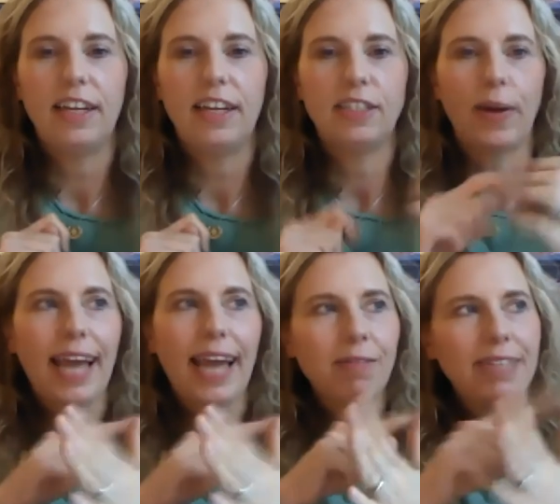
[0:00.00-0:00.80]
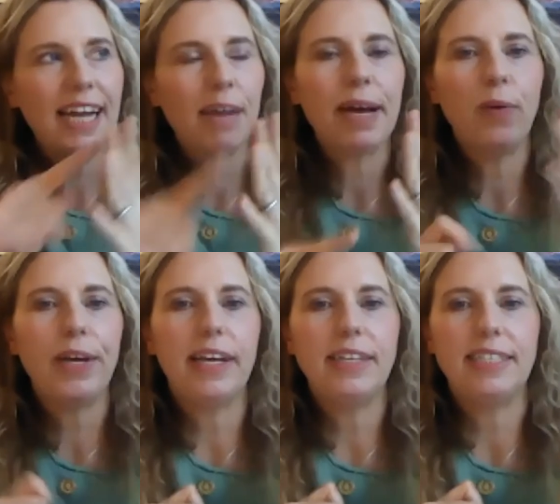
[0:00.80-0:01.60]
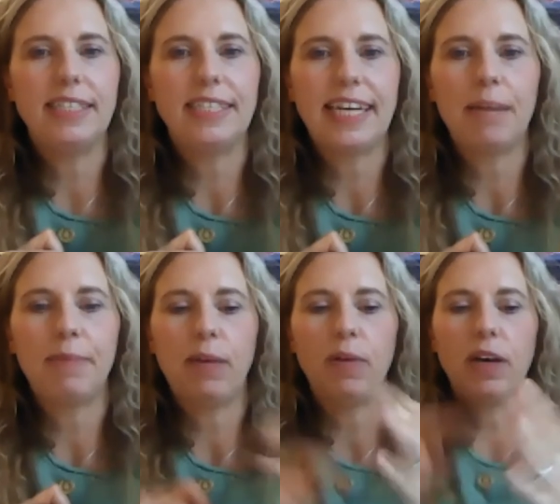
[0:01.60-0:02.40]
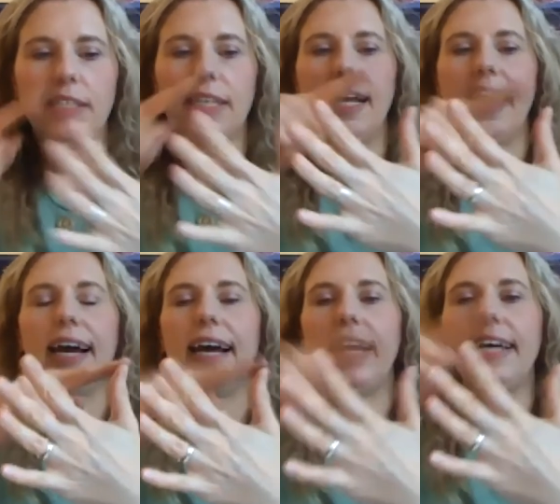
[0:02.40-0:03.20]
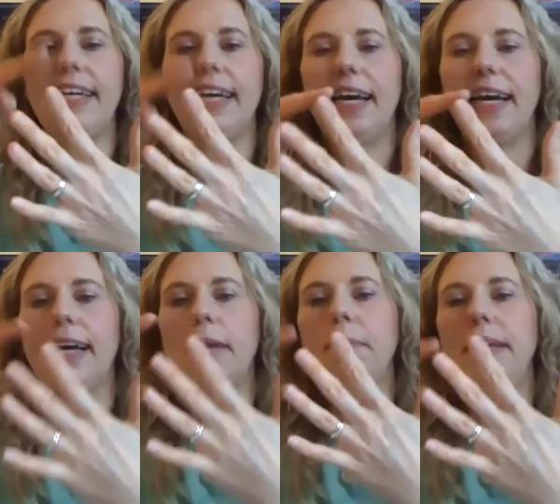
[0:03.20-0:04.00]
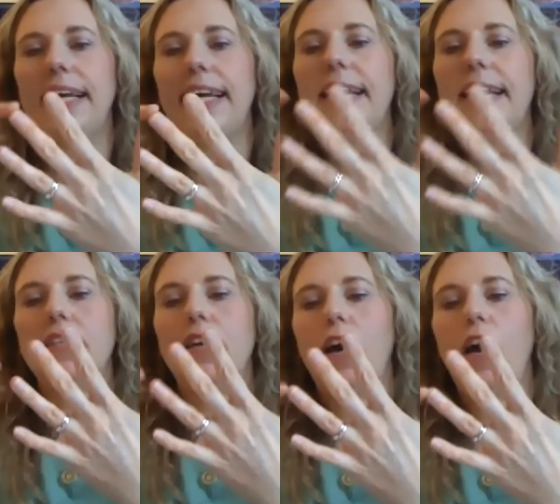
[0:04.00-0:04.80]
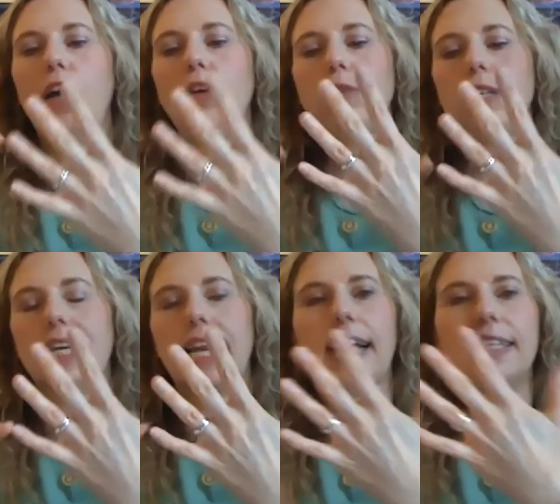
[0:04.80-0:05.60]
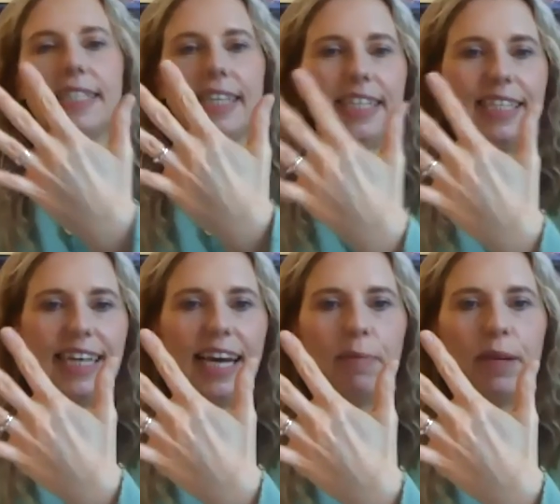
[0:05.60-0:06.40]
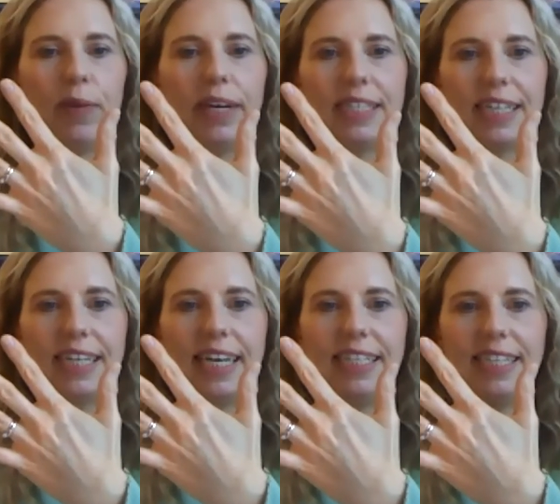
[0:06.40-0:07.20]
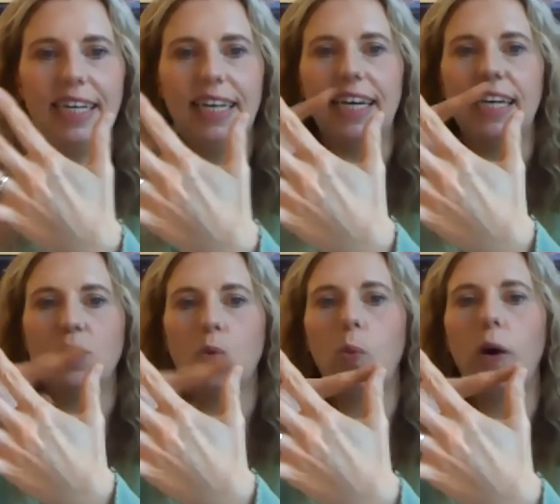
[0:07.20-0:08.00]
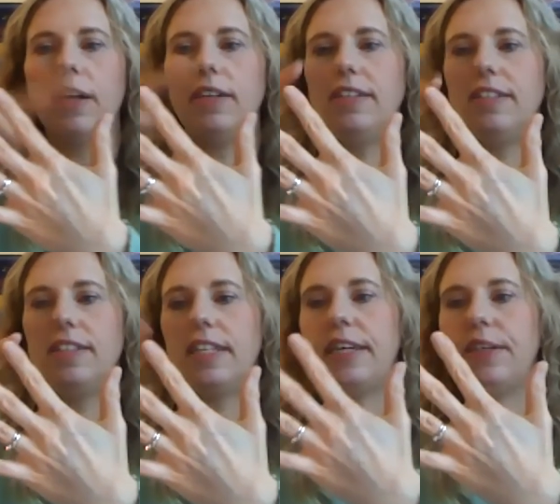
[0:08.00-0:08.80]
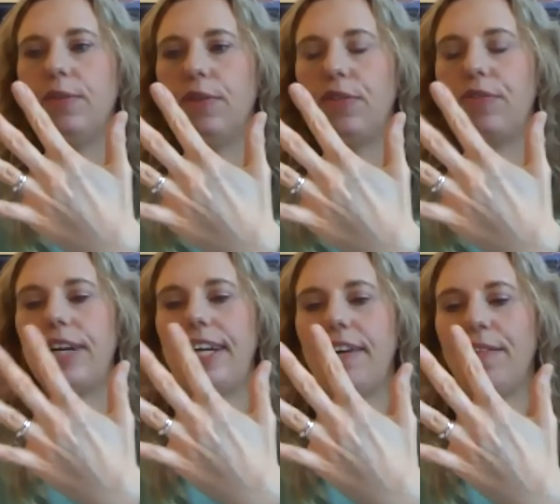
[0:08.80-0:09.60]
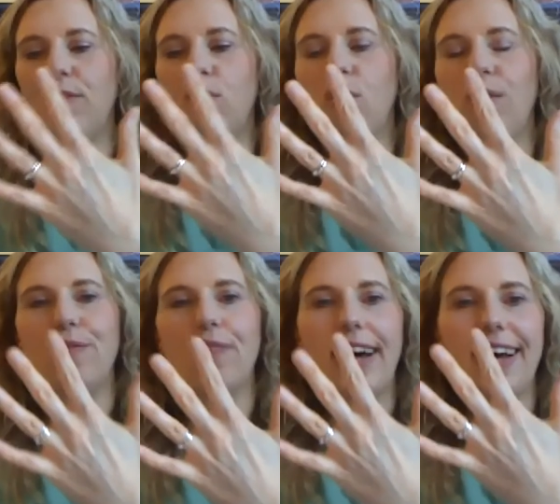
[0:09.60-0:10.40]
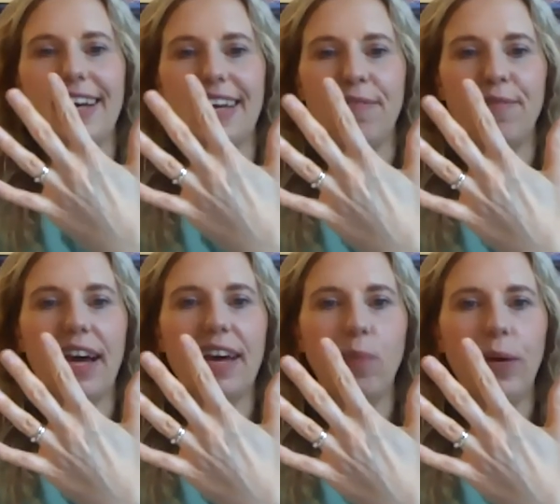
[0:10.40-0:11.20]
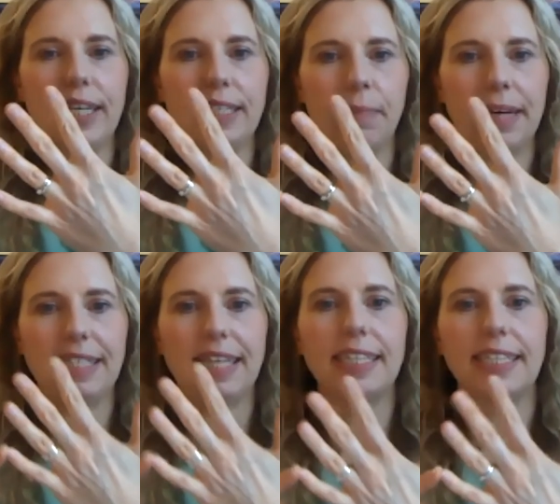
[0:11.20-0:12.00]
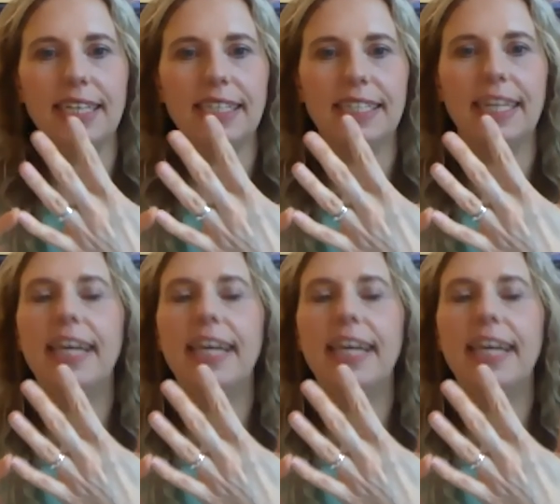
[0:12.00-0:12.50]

So I counted out my words to see how many it was. I am in oak class. Can you see how many words that is? 1, 2, 3, 4, 5. 5 words in my sentence.